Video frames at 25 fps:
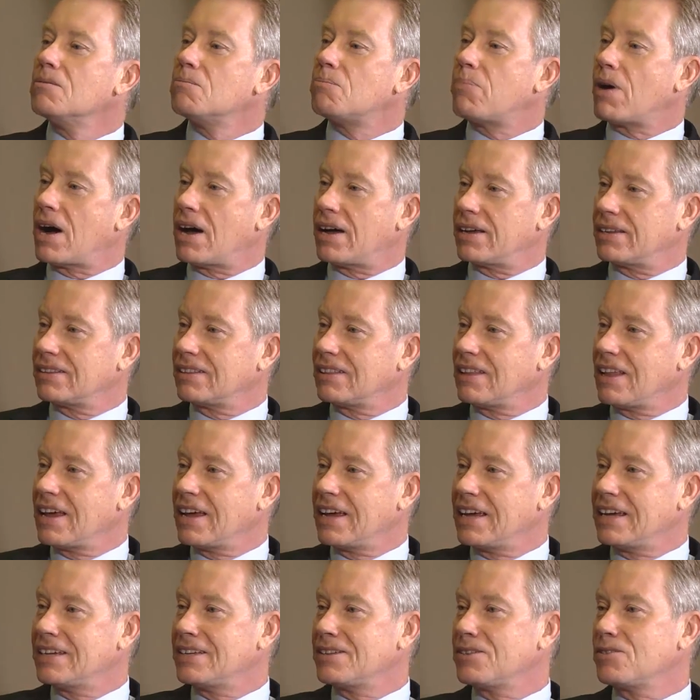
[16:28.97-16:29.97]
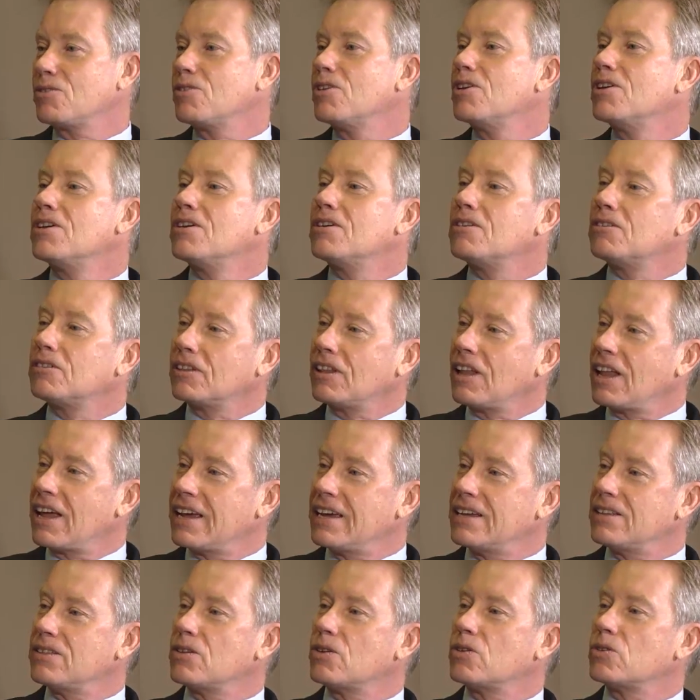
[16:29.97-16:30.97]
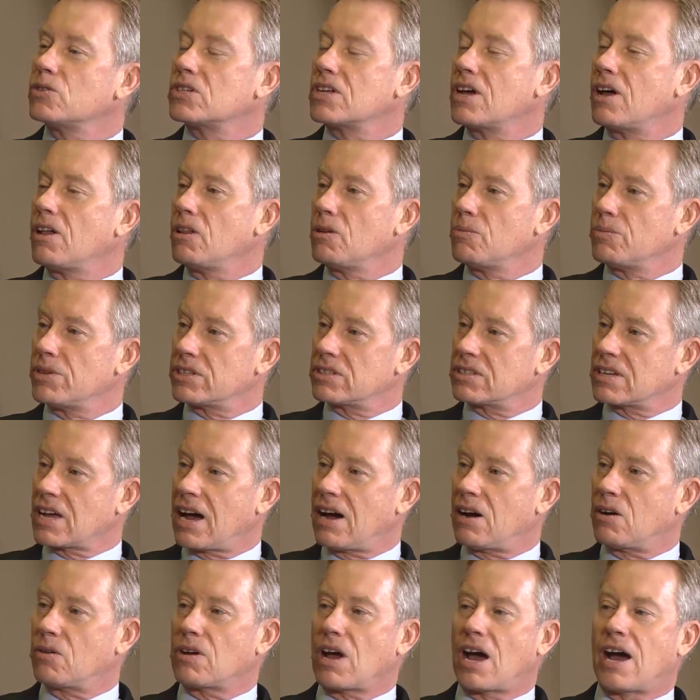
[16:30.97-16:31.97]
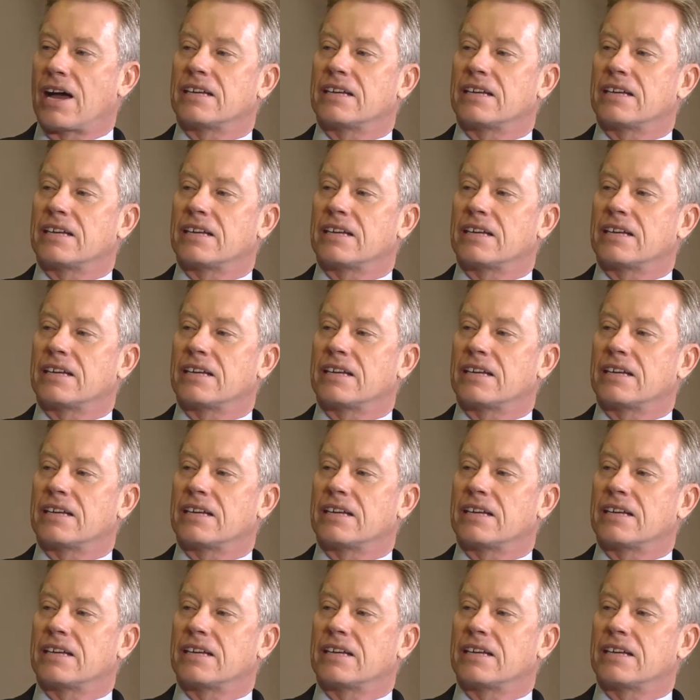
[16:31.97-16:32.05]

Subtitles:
by laying those elements out,